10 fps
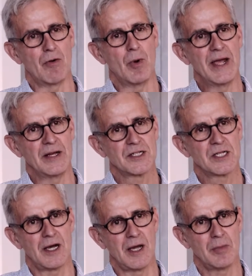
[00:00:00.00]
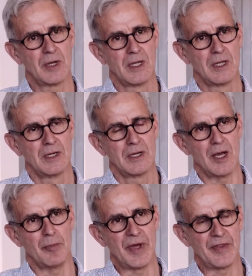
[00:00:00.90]
away in time,
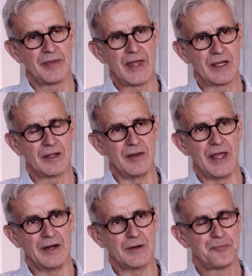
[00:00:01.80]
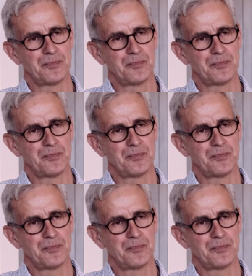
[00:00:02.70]
but they can then